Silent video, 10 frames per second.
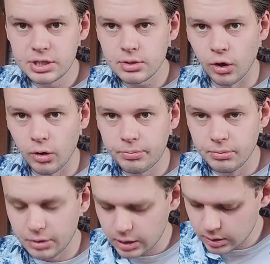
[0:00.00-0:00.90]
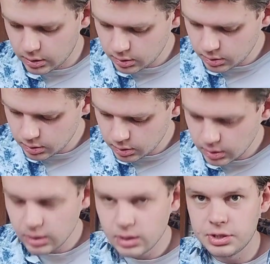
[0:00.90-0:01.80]
open B,
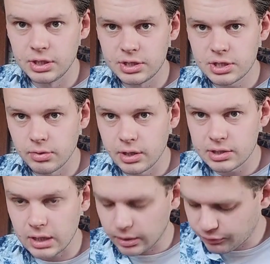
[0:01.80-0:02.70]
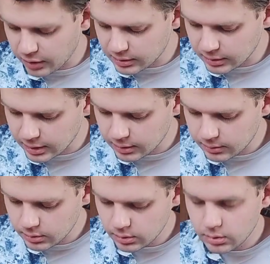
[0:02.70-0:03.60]
G string, 2nd fret, and then
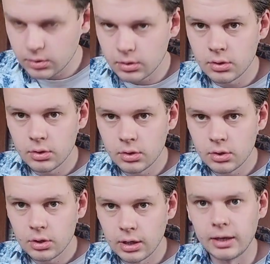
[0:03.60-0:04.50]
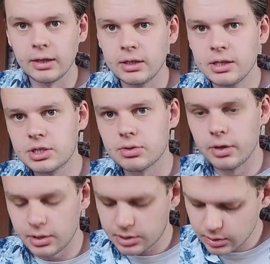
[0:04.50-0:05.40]
E
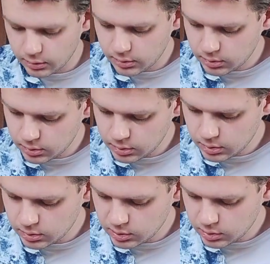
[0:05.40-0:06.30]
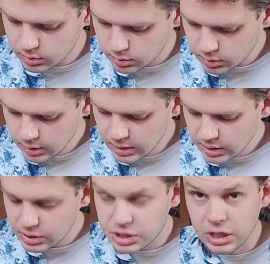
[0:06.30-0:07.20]
string. So
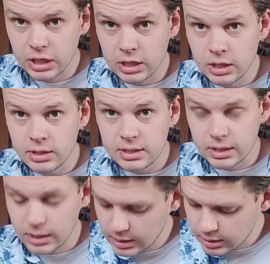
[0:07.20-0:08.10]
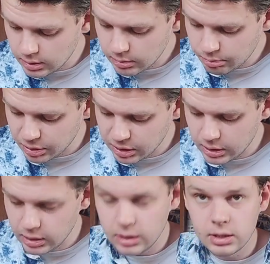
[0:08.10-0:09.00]
G, D, B,
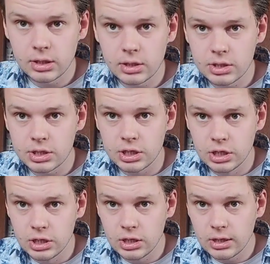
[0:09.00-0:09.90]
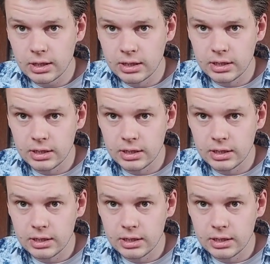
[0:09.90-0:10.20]
G, E.